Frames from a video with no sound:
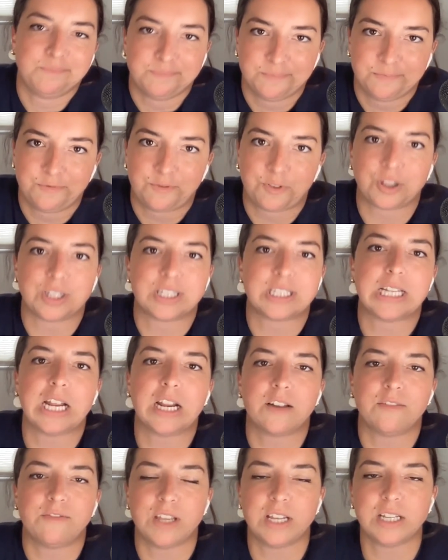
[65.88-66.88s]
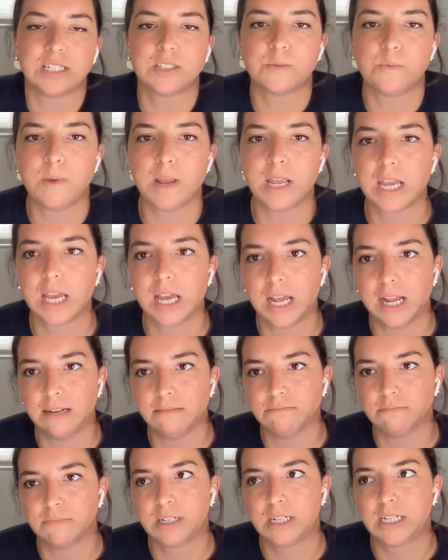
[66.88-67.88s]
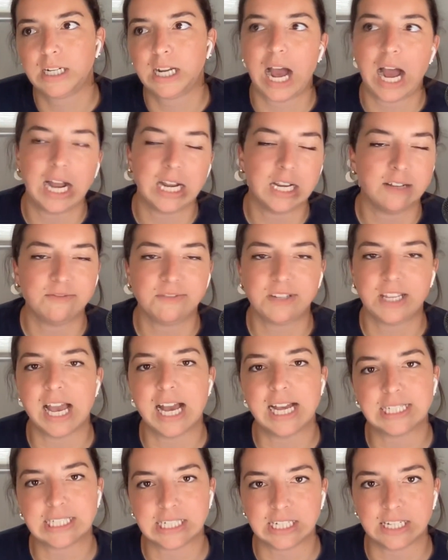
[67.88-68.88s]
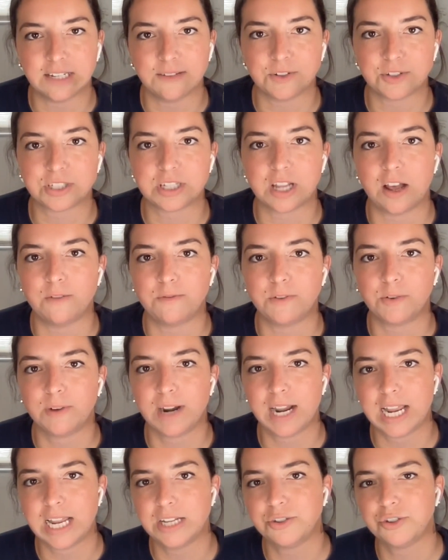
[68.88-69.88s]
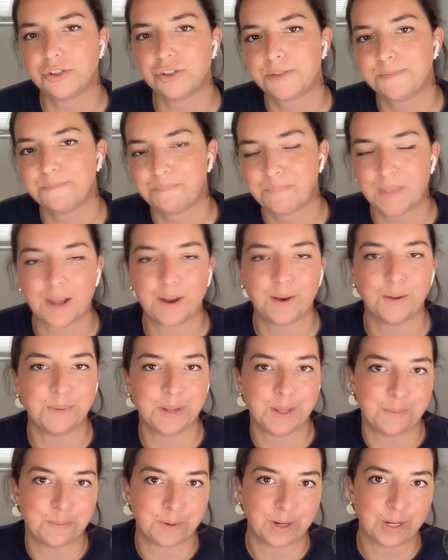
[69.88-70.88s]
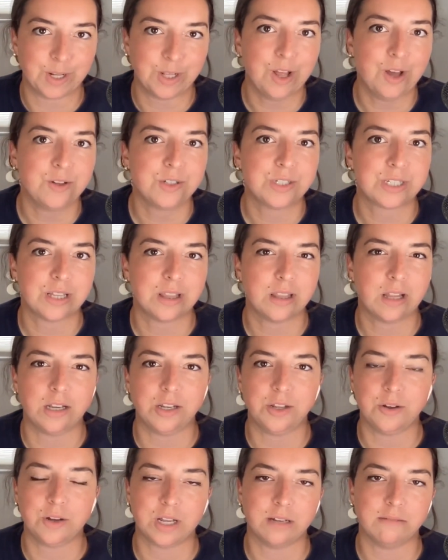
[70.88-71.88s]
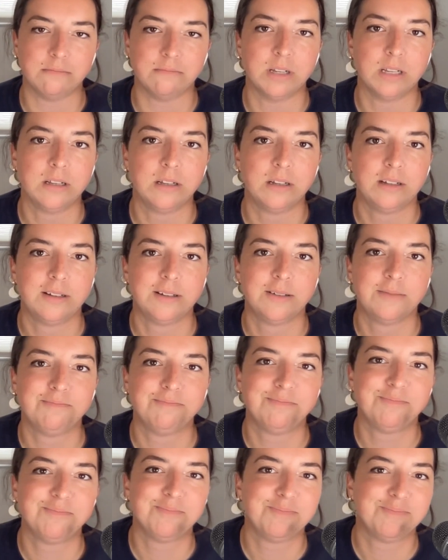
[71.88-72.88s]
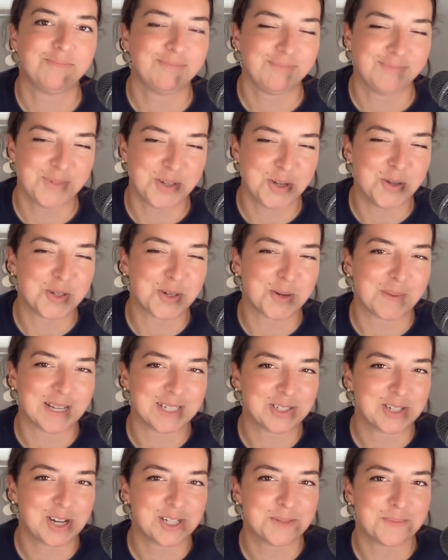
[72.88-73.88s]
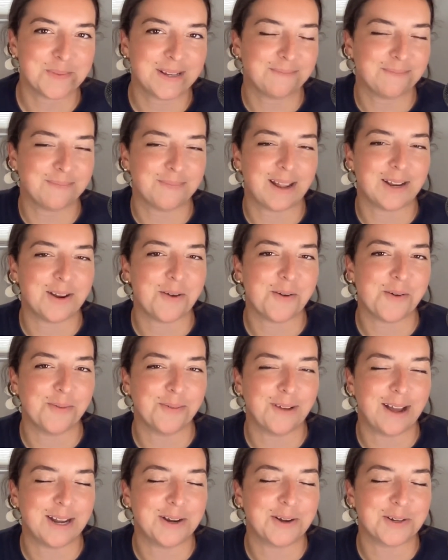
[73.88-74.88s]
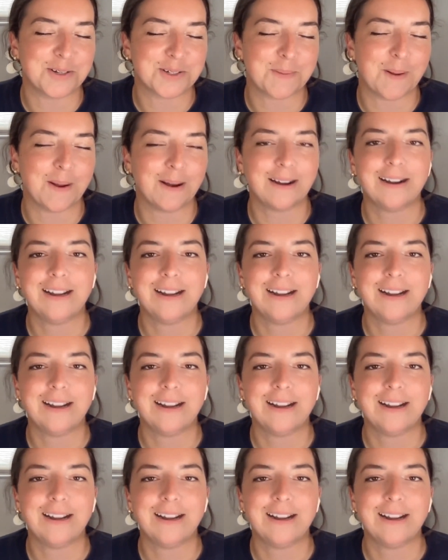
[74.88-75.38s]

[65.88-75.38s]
for the sake of this, we can kind of guess and give yourself a range. That'll be pretty close, and then you can use your best judgment. I know you're smart.